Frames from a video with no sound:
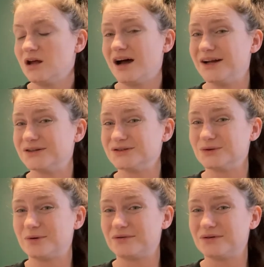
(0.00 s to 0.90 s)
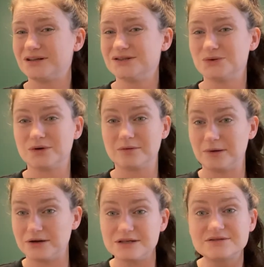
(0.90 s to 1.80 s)
I also prefer the assorted
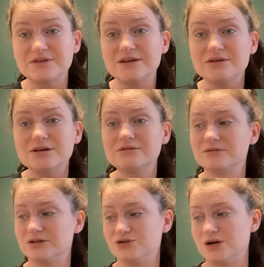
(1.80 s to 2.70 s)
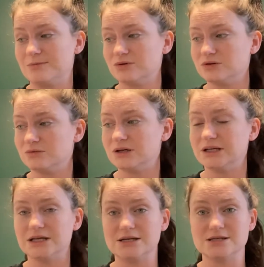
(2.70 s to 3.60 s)
berries flavor. The tropical one
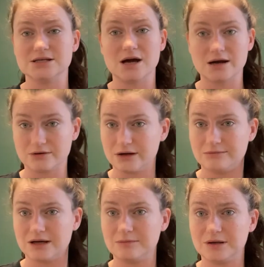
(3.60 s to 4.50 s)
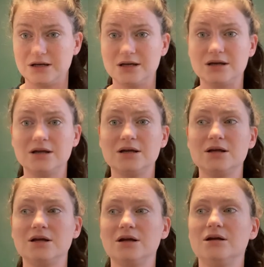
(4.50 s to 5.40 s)
is not great in my opinion.
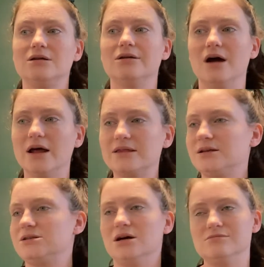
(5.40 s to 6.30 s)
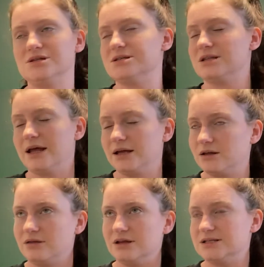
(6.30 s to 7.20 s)
Not that Tums is like
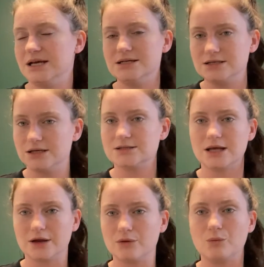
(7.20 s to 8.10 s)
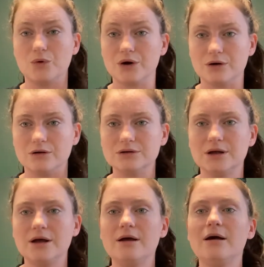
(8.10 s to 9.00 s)
the tastiest thing in the world,
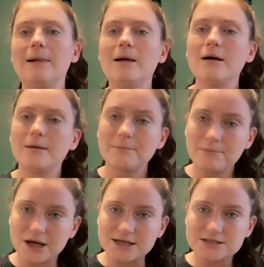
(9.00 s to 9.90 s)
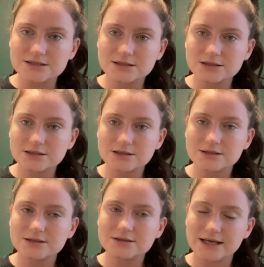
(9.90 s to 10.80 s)
but
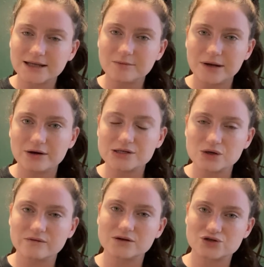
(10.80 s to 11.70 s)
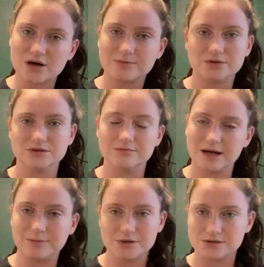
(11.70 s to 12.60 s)
take the berries over the tropical in
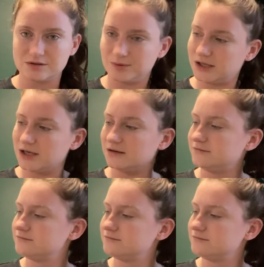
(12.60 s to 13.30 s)
my personal opinion.